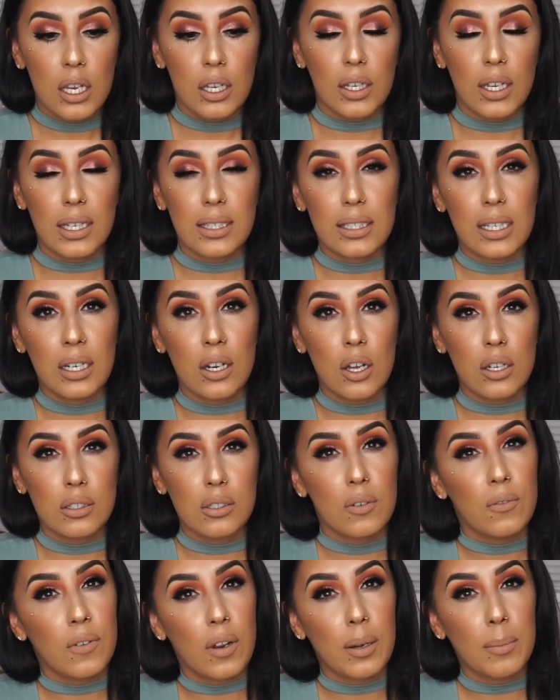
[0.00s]
You guys can
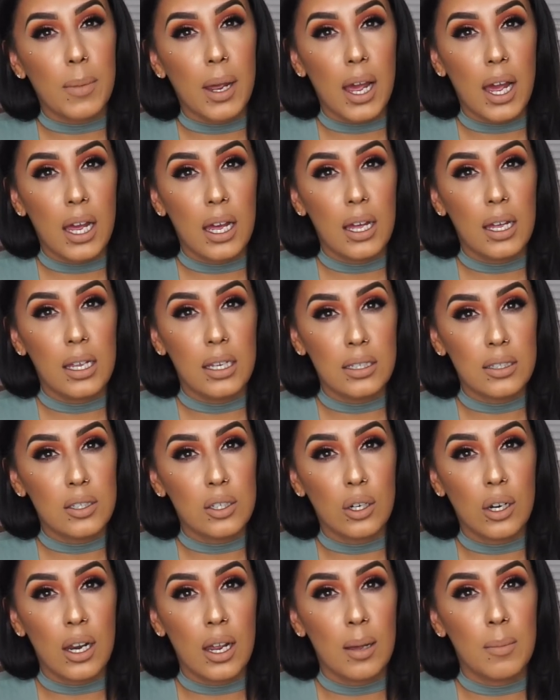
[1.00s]
also find my
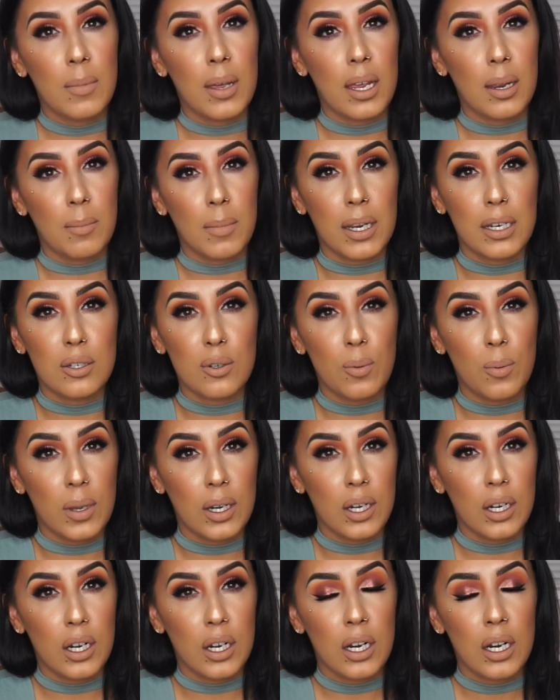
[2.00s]
Instagram and my
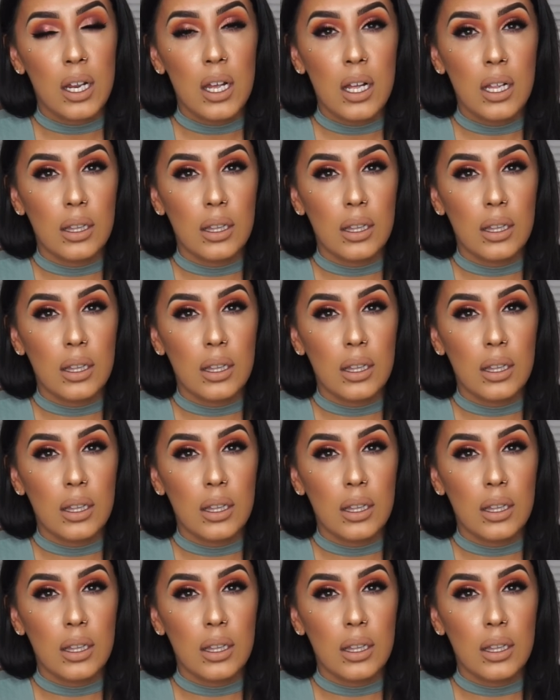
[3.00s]
Twitter